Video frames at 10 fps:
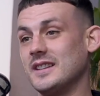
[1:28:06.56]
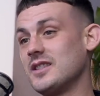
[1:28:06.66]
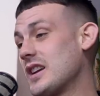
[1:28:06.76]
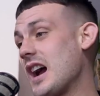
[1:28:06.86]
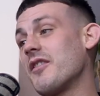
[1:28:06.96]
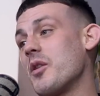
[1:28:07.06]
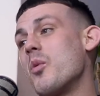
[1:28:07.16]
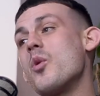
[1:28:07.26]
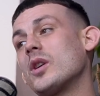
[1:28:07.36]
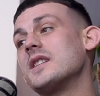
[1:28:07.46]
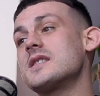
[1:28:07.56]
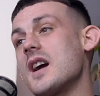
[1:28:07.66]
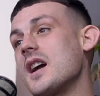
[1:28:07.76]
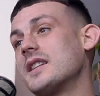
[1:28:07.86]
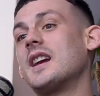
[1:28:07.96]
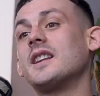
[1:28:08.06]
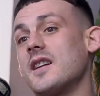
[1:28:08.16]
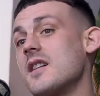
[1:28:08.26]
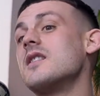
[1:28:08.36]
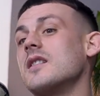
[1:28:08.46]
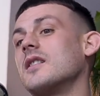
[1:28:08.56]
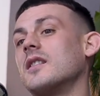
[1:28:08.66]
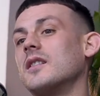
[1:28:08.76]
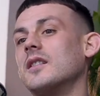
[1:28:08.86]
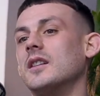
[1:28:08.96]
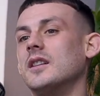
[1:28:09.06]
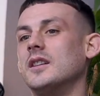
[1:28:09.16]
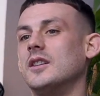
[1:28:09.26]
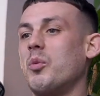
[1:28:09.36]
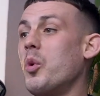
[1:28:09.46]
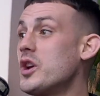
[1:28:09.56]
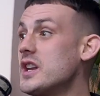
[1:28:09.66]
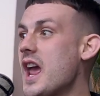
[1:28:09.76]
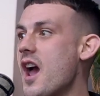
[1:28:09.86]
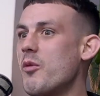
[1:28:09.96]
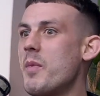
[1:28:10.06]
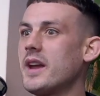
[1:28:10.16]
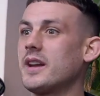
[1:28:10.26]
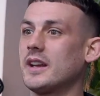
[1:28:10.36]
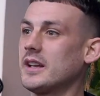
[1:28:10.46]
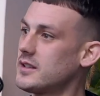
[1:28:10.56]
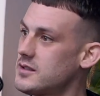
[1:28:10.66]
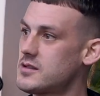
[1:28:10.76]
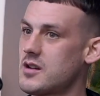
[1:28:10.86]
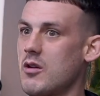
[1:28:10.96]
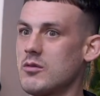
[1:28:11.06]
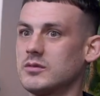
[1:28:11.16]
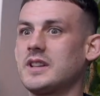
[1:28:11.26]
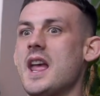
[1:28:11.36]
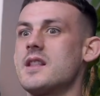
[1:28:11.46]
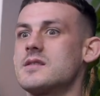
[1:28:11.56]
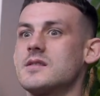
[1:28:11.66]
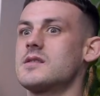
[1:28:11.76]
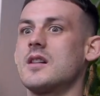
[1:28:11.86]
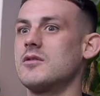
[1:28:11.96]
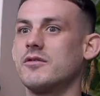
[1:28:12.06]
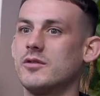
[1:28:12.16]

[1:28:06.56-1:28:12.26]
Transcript: Like, after working this hard to get to here, why now make it so tense and so fucking...